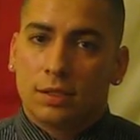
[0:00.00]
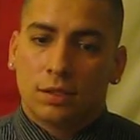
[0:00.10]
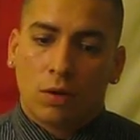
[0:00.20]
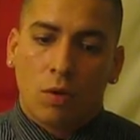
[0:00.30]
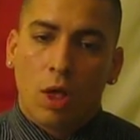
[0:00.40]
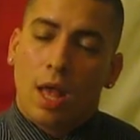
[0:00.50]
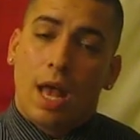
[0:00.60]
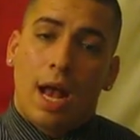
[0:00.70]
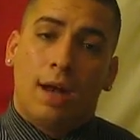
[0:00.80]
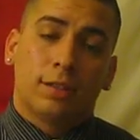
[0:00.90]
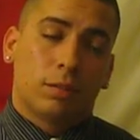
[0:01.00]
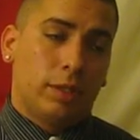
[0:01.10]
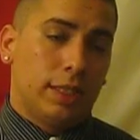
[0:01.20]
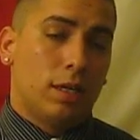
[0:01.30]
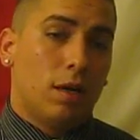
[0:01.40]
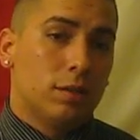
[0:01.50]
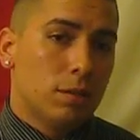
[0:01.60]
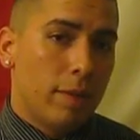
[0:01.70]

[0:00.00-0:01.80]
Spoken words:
So I ultimately caused